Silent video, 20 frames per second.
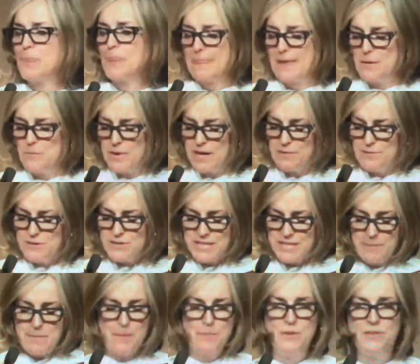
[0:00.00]
And when I first
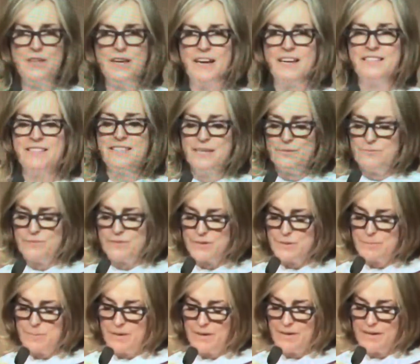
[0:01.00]
came up with the idea for
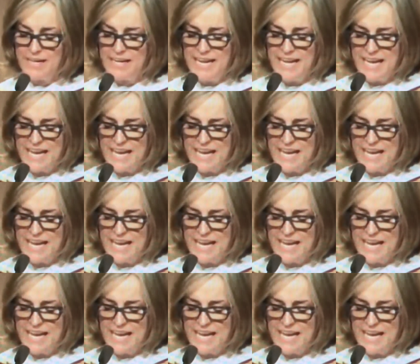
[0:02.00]
Spark,